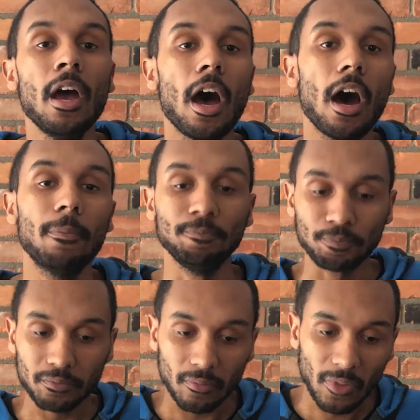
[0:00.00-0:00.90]

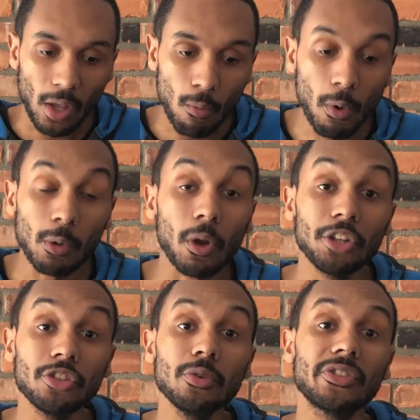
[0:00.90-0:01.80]
What we want to
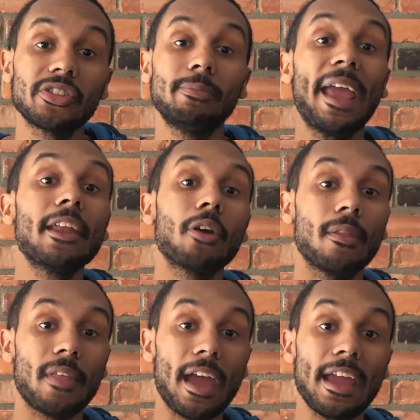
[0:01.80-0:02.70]
do is expand
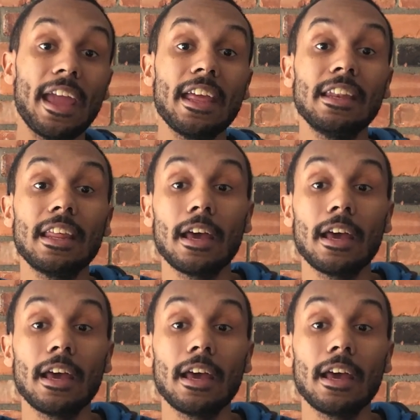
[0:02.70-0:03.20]
on that and